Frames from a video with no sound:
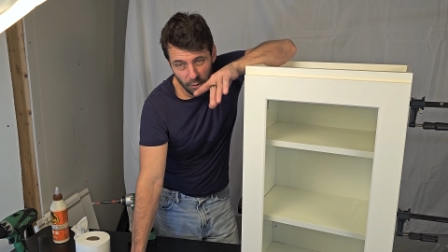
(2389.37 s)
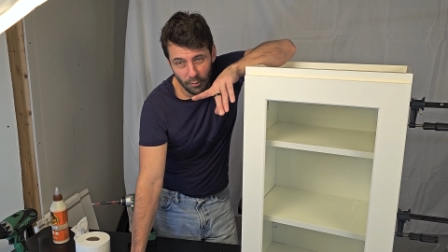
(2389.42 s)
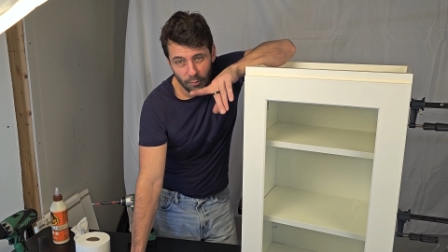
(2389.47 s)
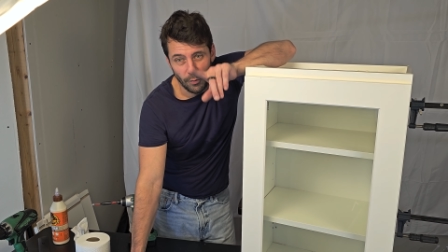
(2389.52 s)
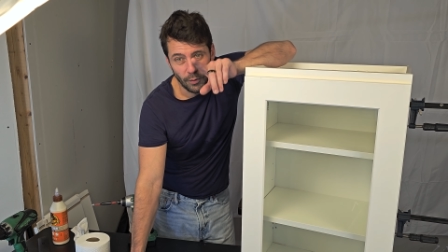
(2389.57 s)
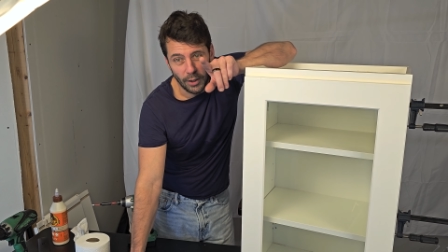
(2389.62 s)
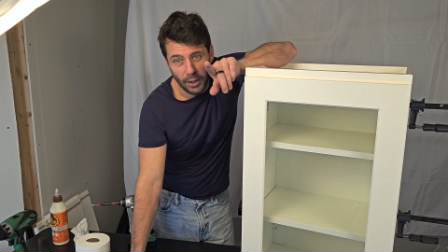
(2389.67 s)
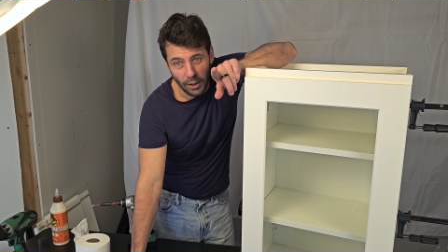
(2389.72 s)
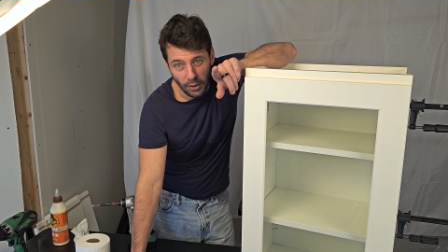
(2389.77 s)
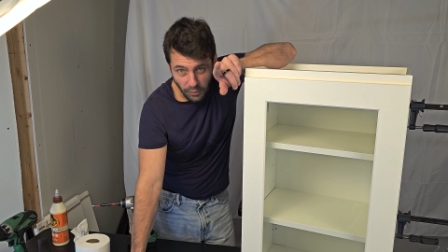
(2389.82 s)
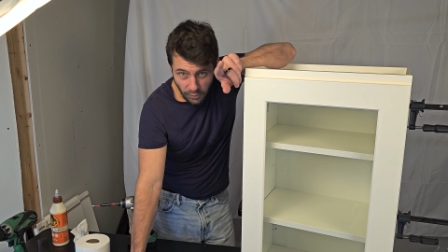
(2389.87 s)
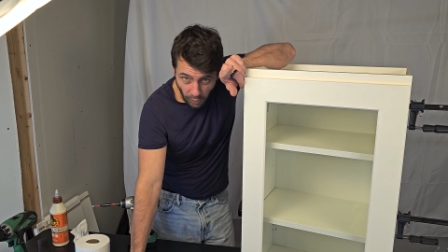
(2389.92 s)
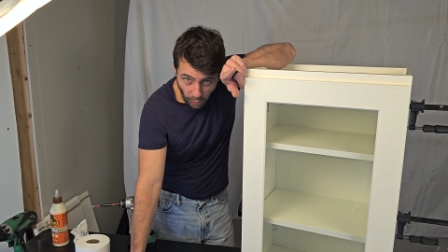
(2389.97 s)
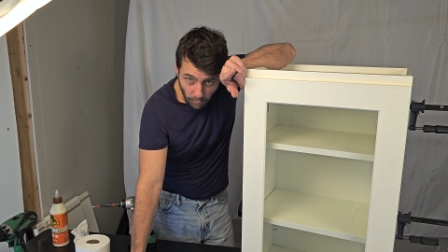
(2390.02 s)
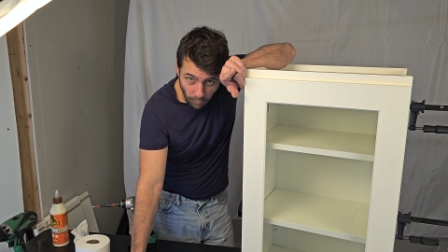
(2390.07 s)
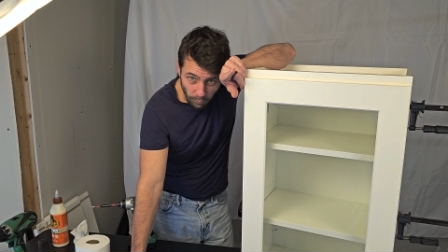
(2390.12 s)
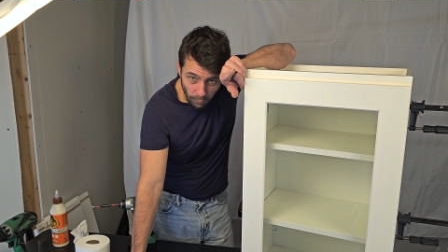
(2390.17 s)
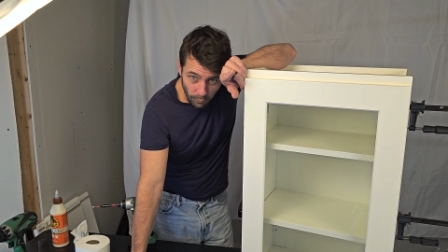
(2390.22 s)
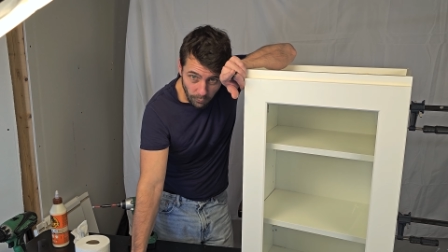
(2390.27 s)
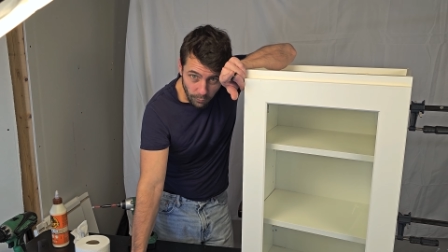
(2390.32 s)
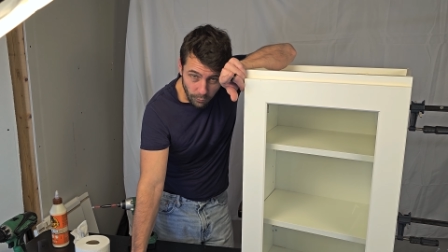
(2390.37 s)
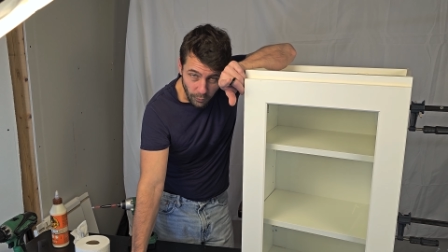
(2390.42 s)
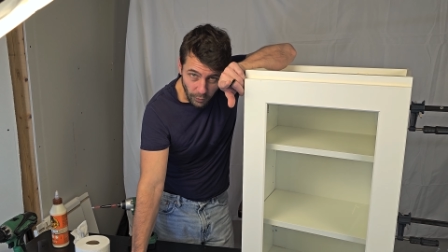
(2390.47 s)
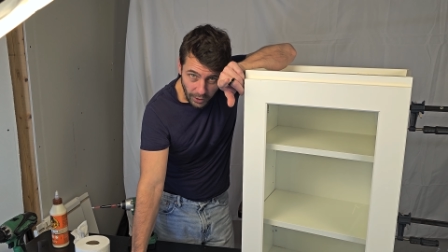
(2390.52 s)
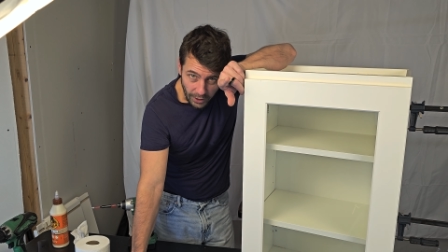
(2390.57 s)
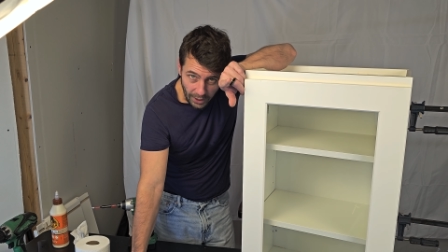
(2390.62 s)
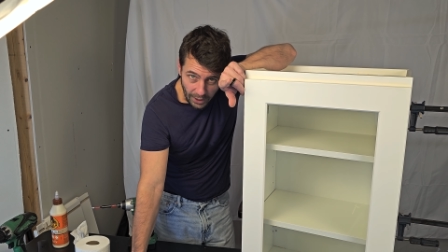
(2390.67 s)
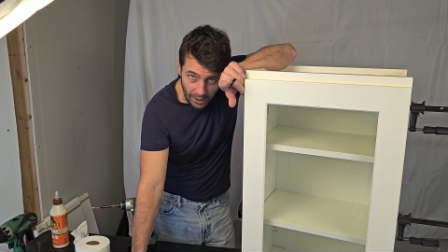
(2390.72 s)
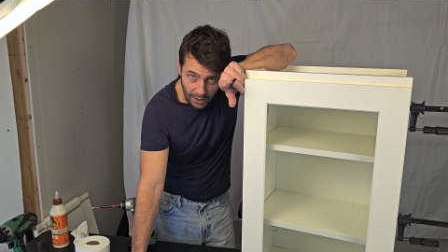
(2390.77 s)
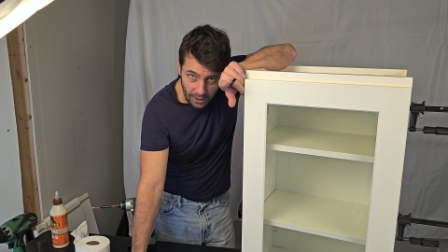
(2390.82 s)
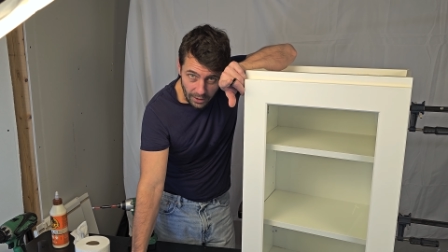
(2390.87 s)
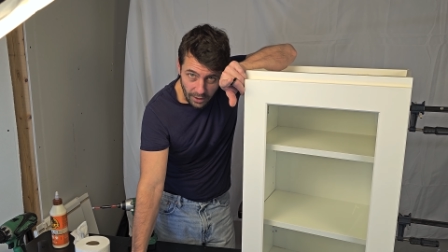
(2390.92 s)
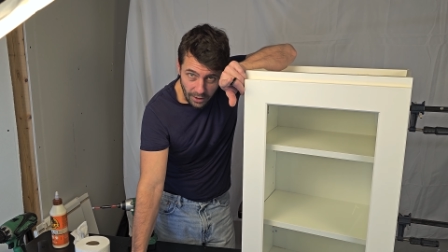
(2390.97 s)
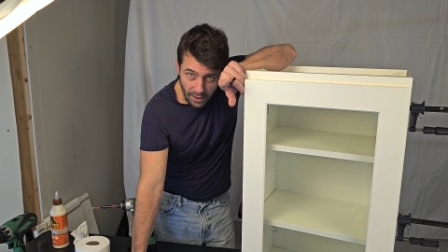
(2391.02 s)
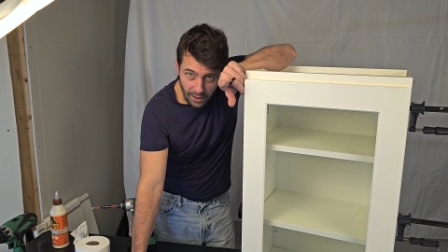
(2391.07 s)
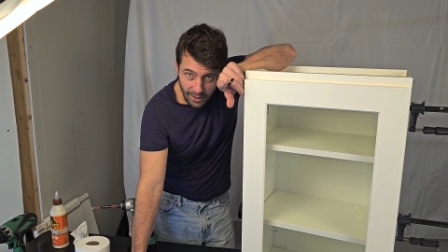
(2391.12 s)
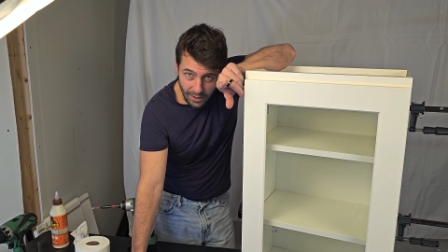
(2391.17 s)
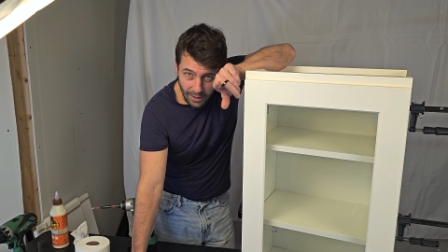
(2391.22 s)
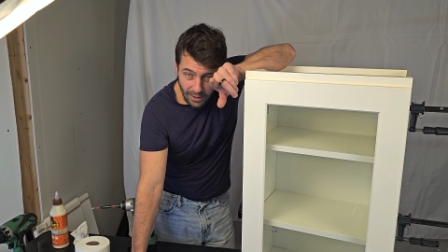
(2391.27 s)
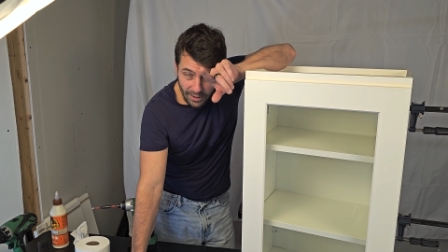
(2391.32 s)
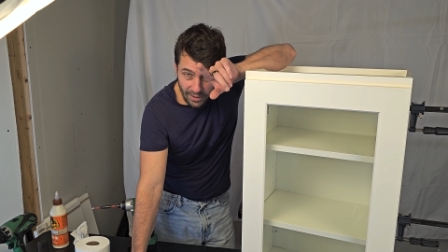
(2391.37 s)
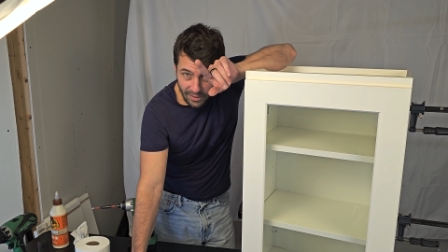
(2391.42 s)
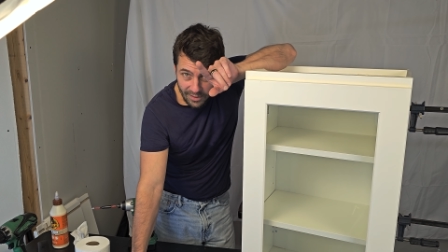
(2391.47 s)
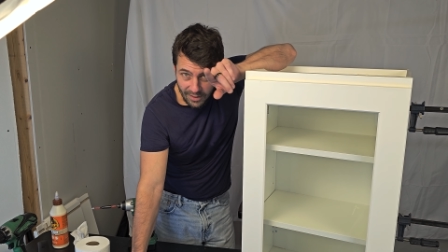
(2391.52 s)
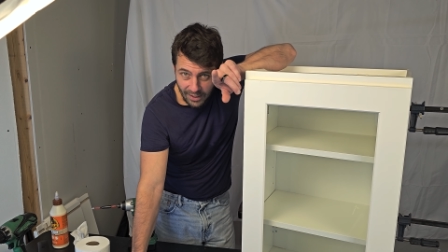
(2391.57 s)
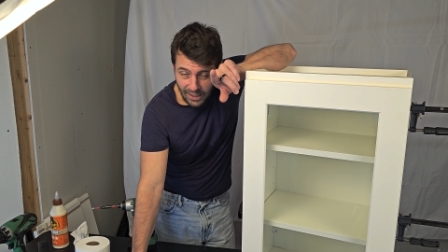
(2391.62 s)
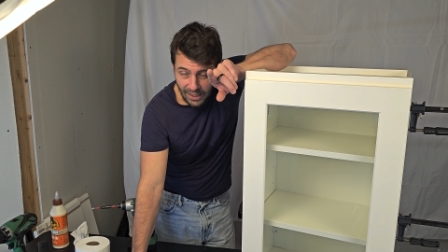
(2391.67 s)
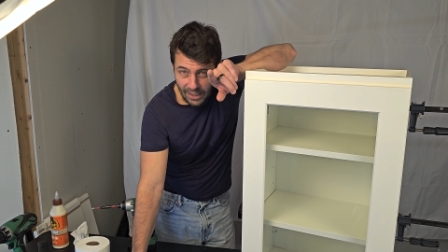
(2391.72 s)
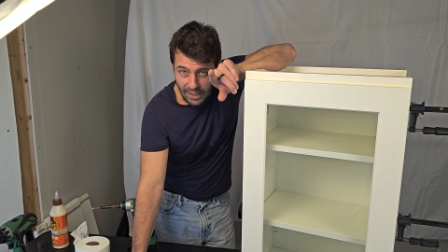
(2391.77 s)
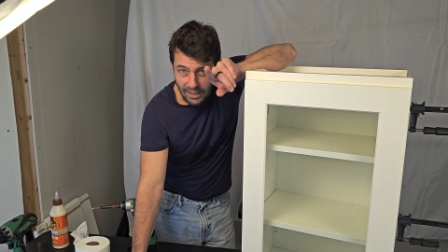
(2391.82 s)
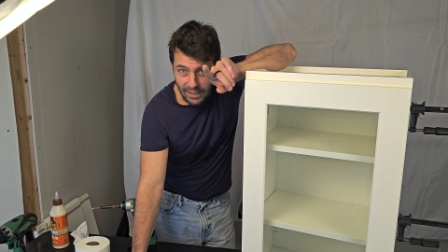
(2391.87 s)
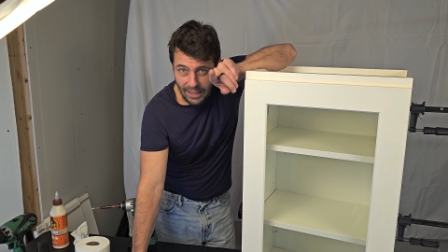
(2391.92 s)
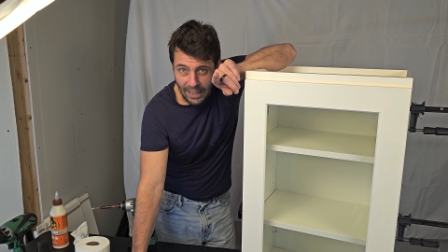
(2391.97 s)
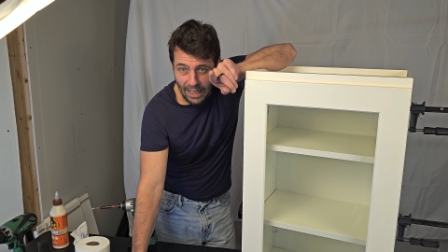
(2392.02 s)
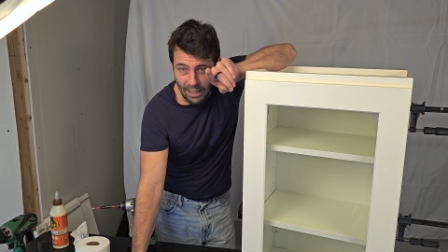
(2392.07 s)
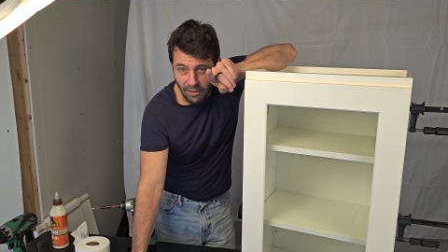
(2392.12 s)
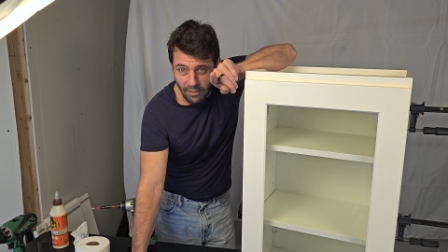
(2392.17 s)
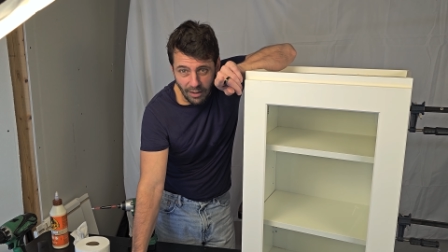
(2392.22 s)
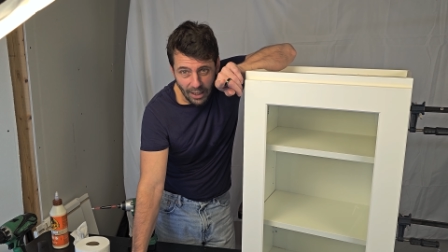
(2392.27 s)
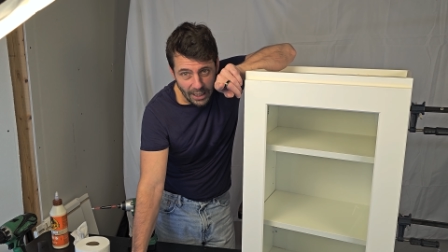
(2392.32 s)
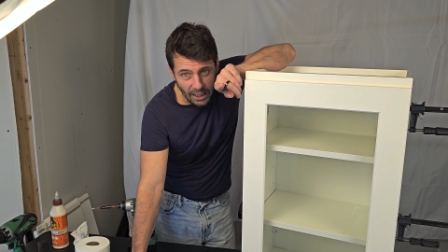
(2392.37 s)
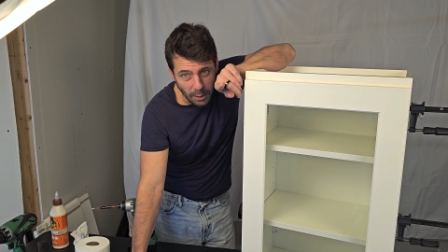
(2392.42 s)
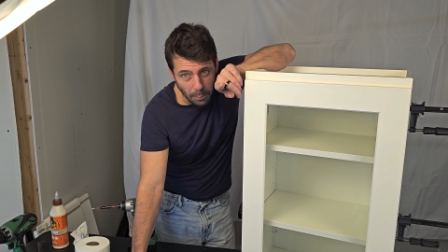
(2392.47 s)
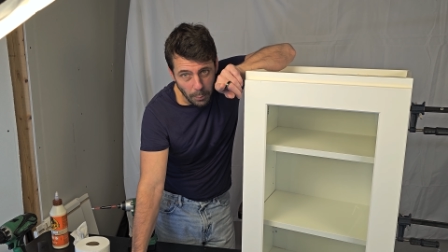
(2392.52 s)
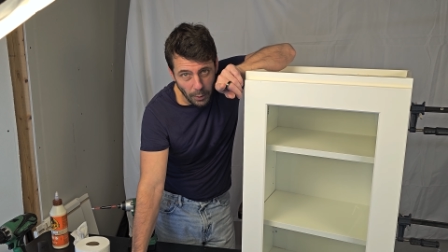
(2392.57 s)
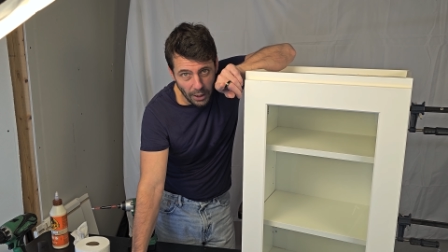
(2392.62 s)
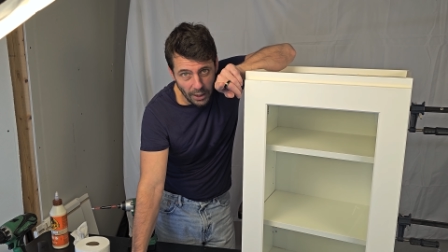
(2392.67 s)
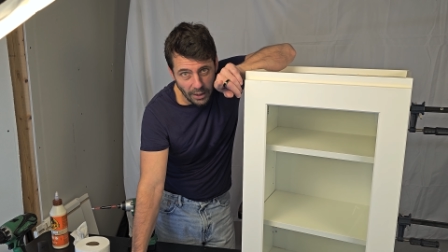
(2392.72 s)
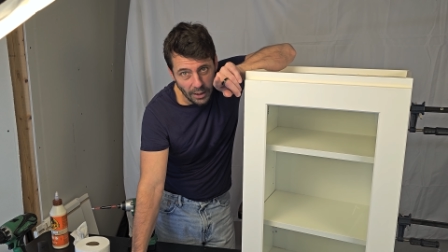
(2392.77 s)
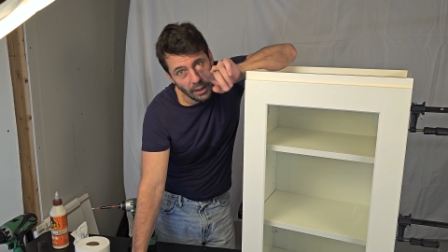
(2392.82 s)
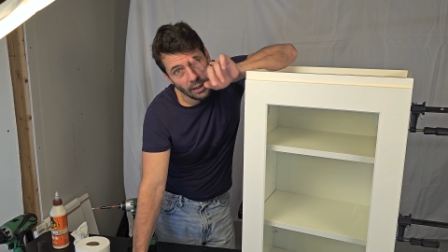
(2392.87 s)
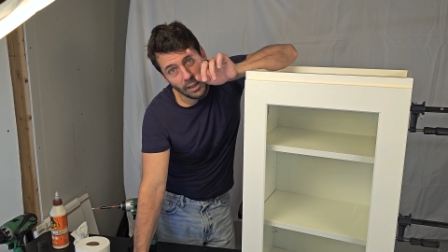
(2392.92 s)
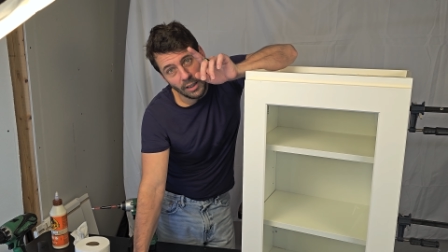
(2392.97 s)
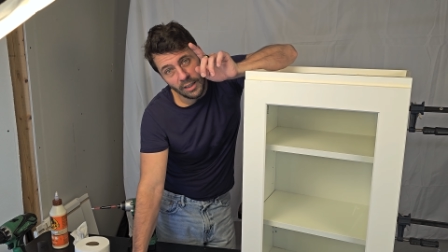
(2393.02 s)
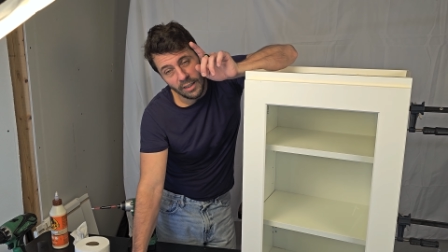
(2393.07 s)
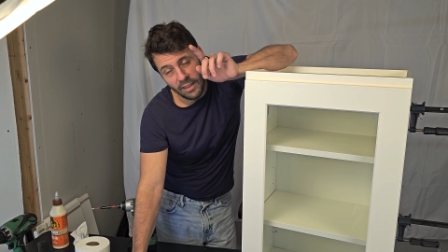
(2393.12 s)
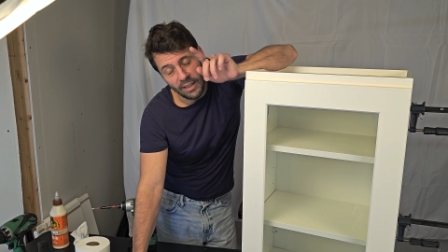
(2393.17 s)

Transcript: Freaking don't forget to hit that like button,